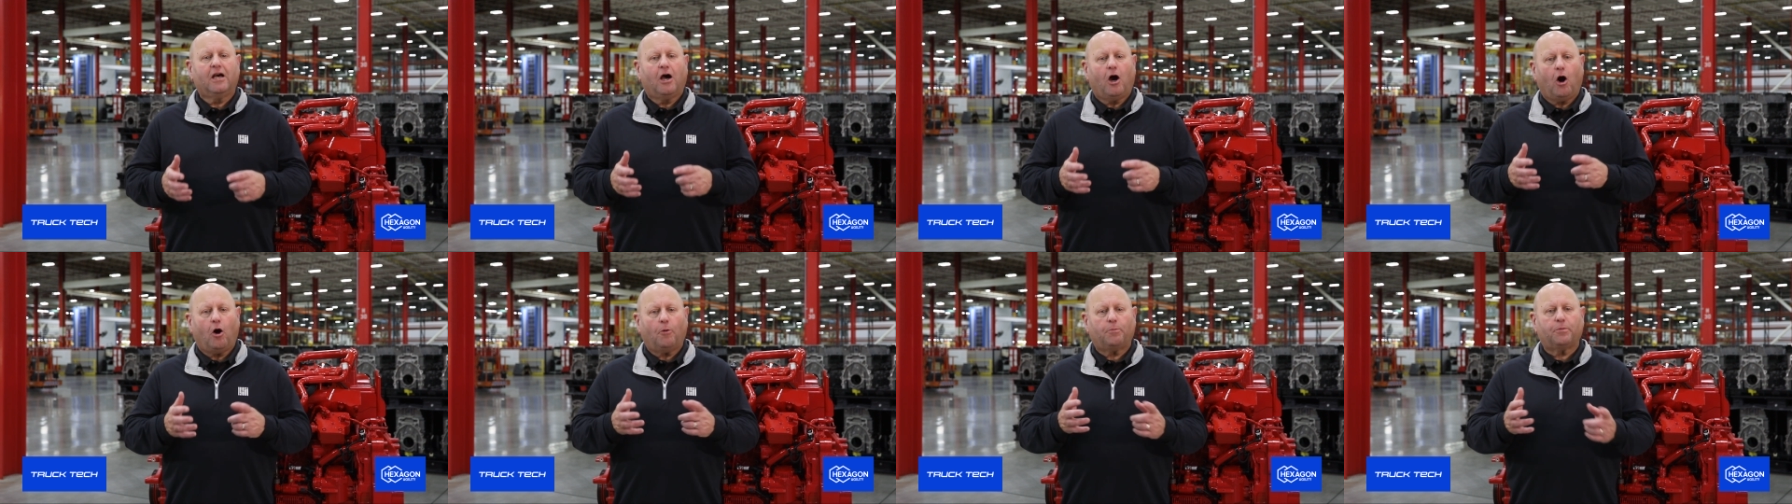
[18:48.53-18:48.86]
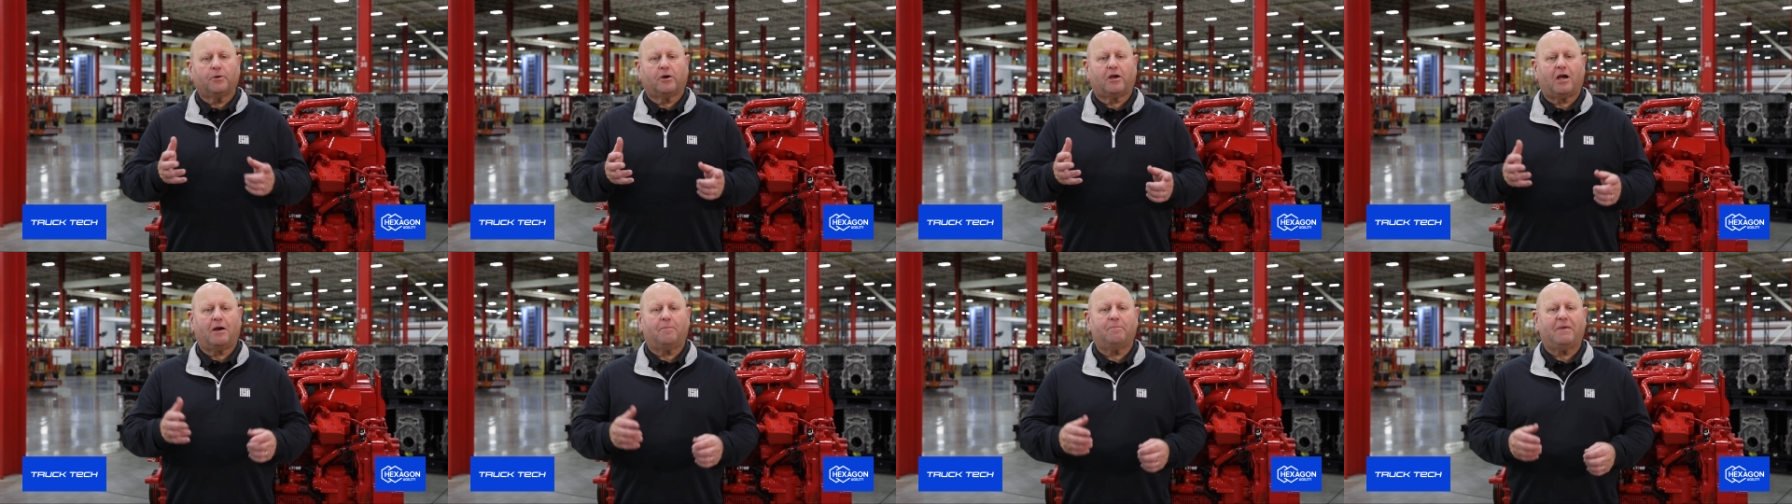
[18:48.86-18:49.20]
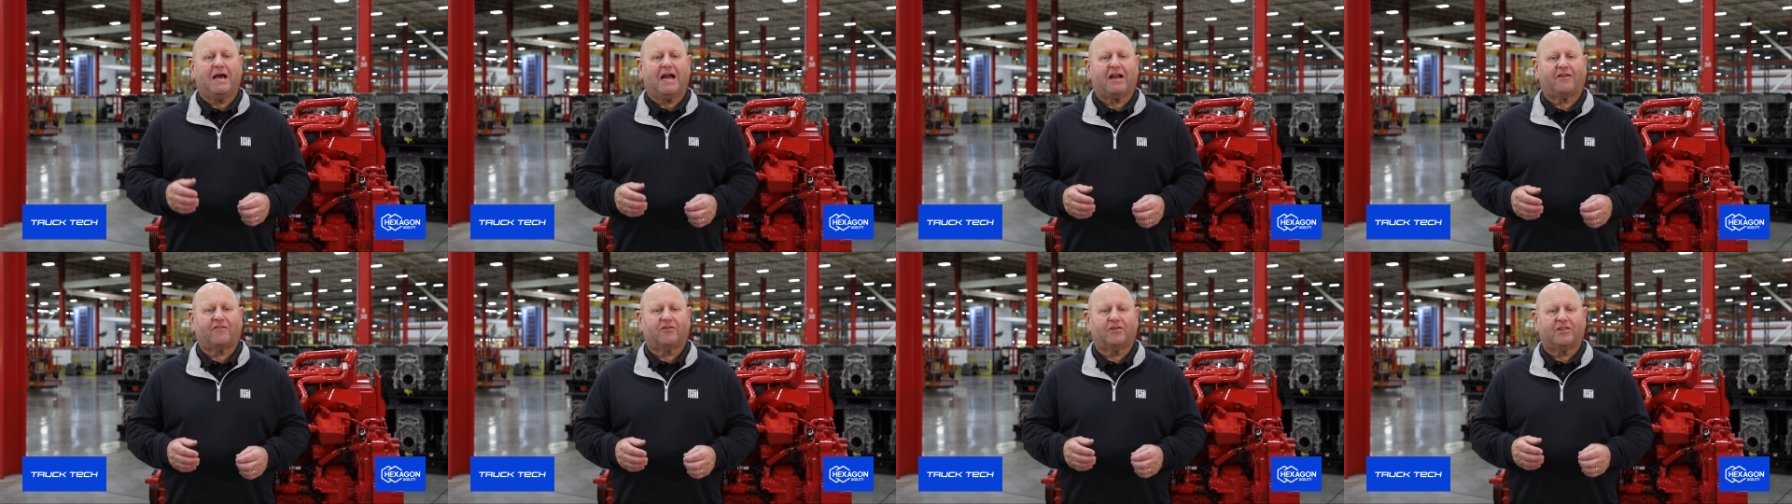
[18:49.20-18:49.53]
Hope you'll come
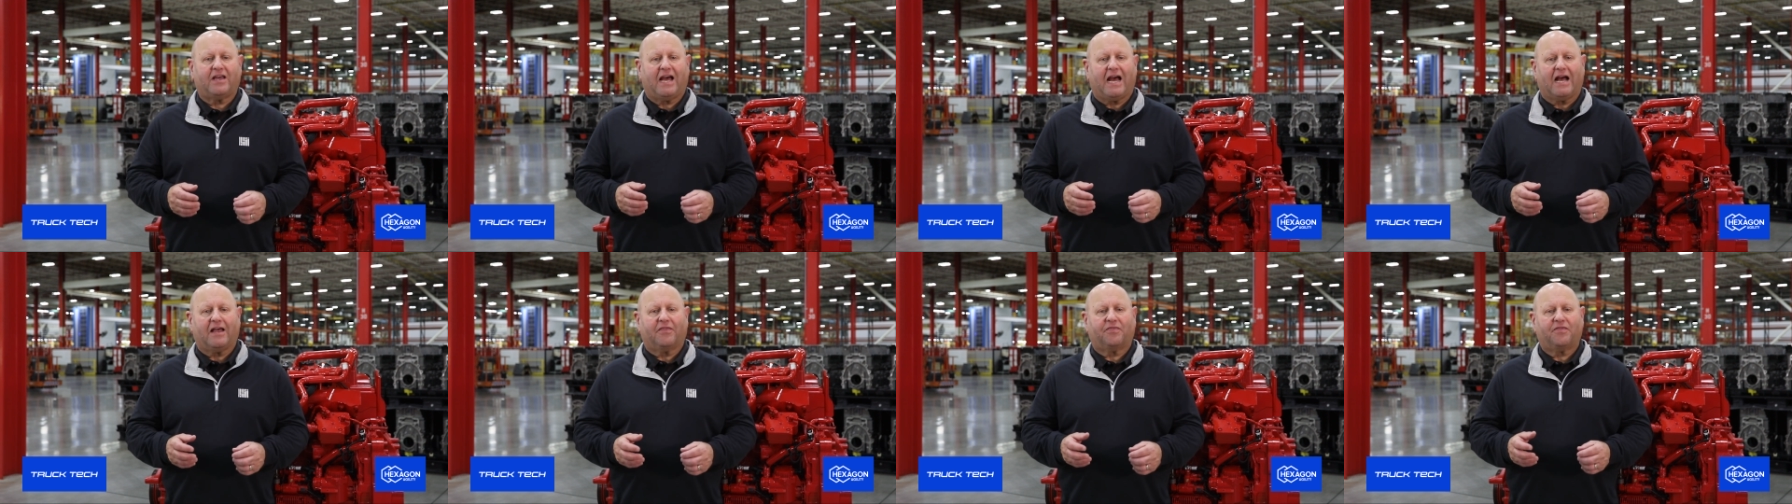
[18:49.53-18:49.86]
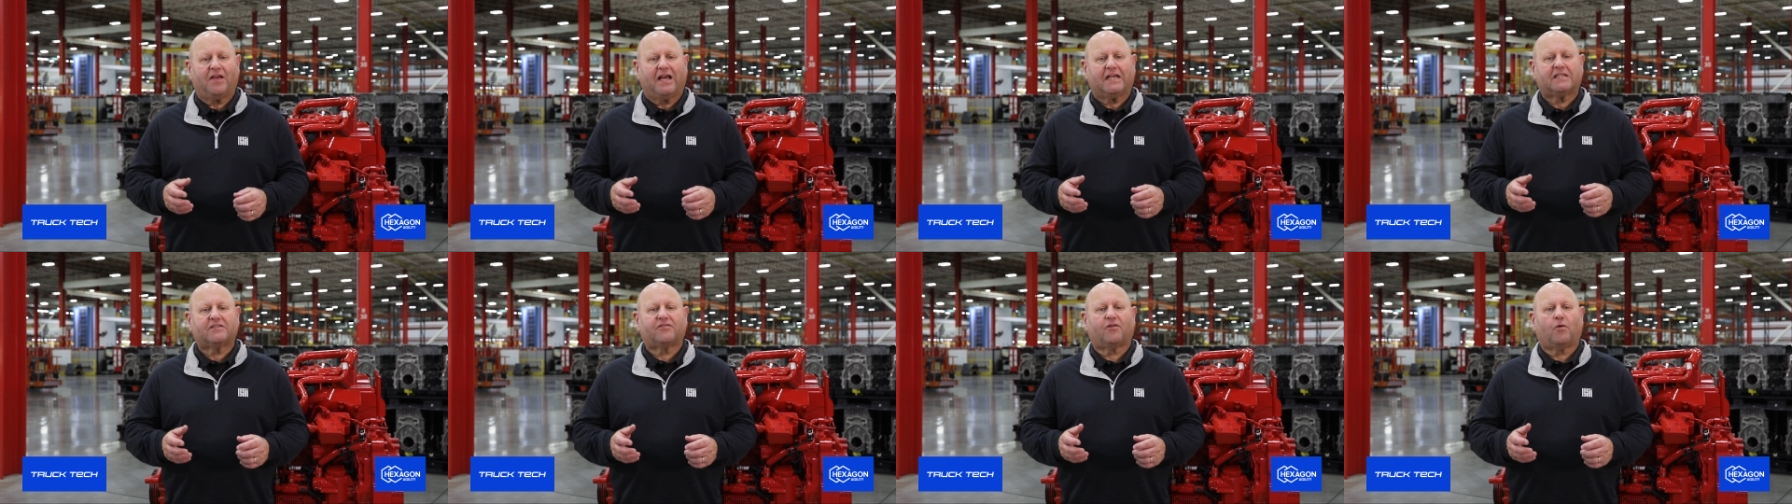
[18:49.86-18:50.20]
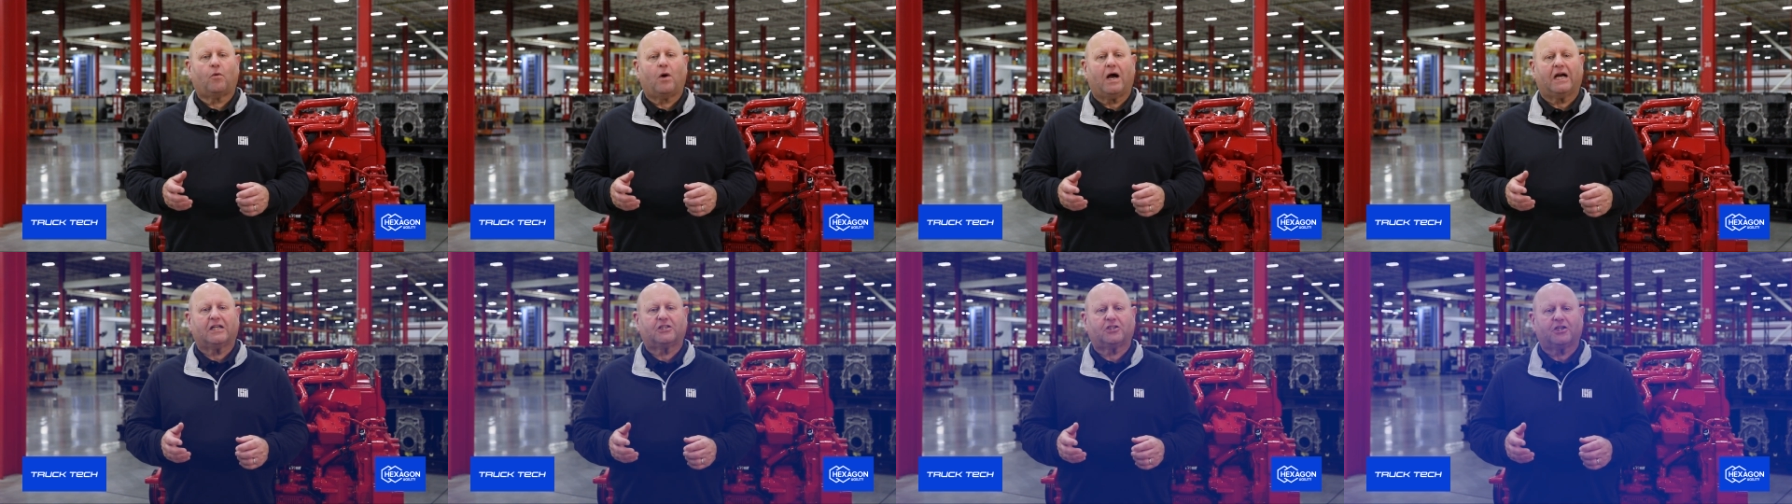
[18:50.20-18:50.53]
back for that. Thanks for
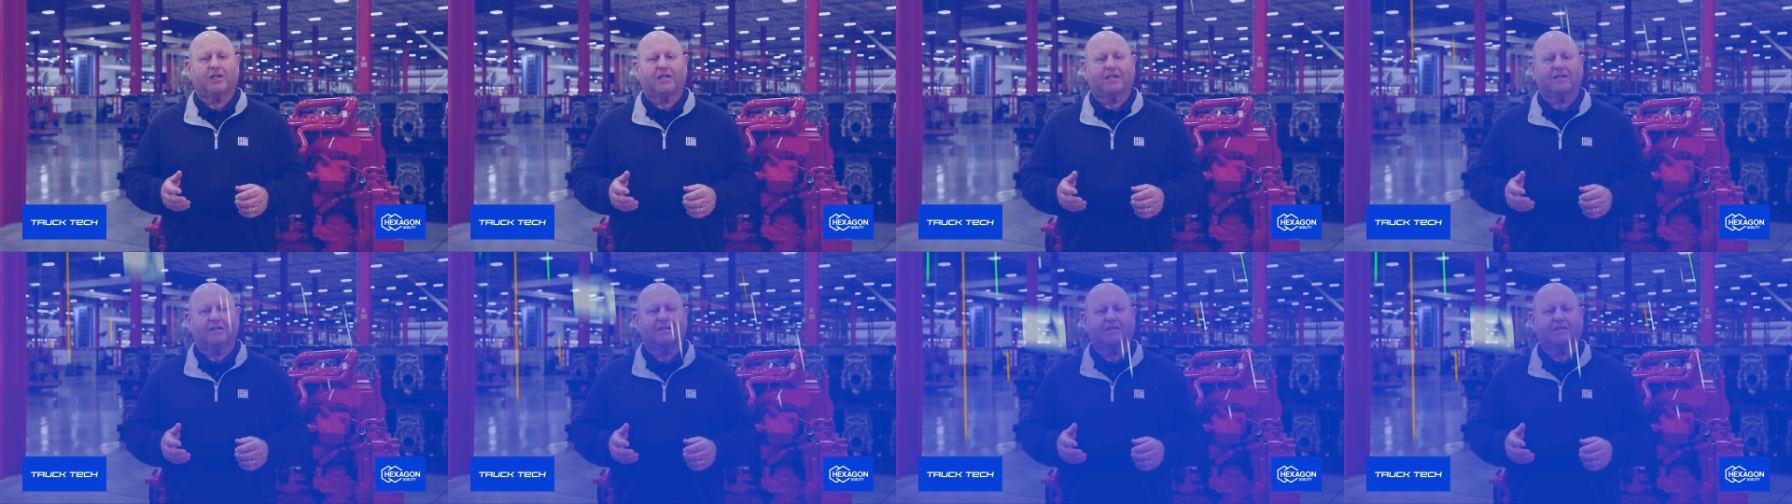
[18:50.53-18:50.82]
watching.